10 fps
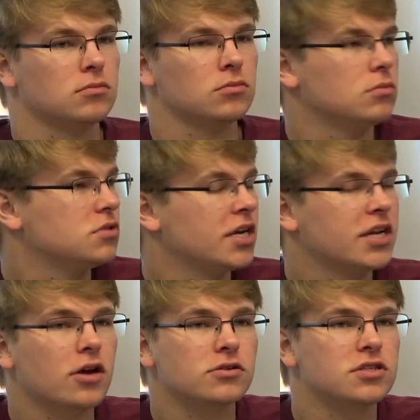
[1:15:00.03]
San
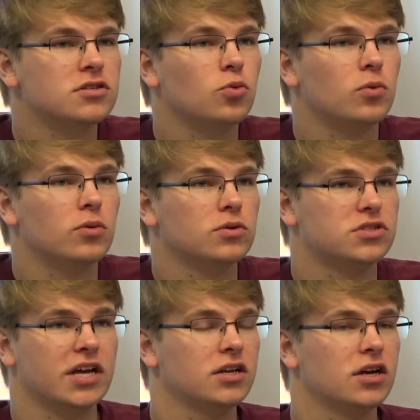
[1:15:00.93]
Diego
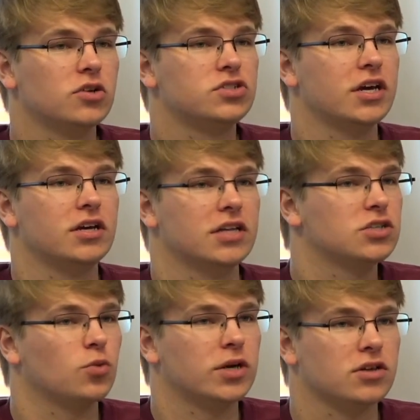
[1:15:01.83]
State, that's
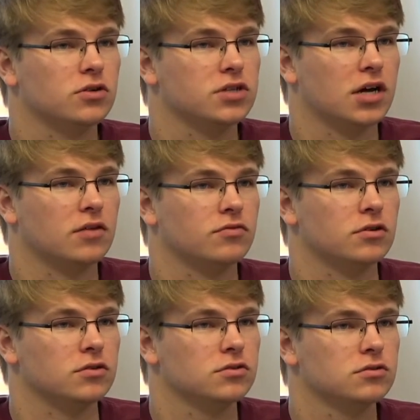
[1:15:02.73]
a West Coast
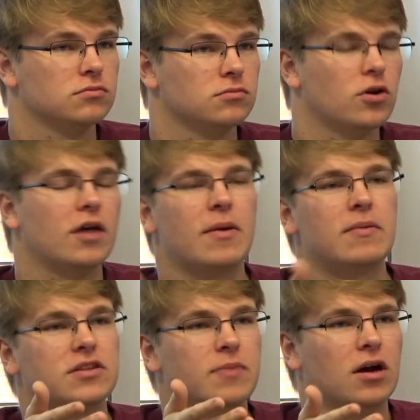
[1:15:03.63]
Conference. Or
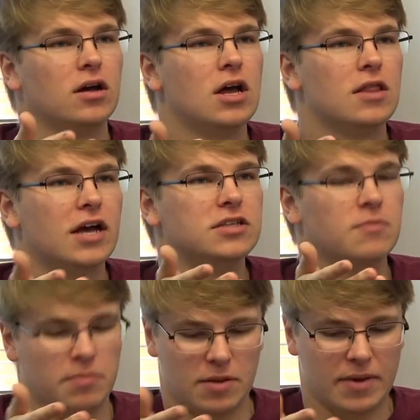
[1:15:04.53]
that's
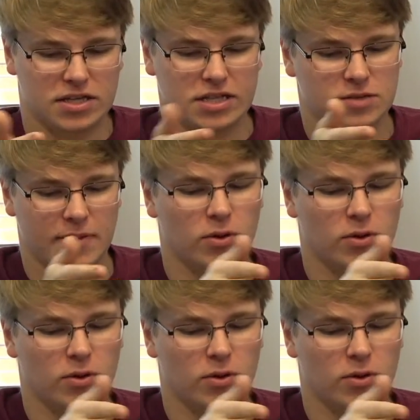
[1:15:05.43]
Mountain West.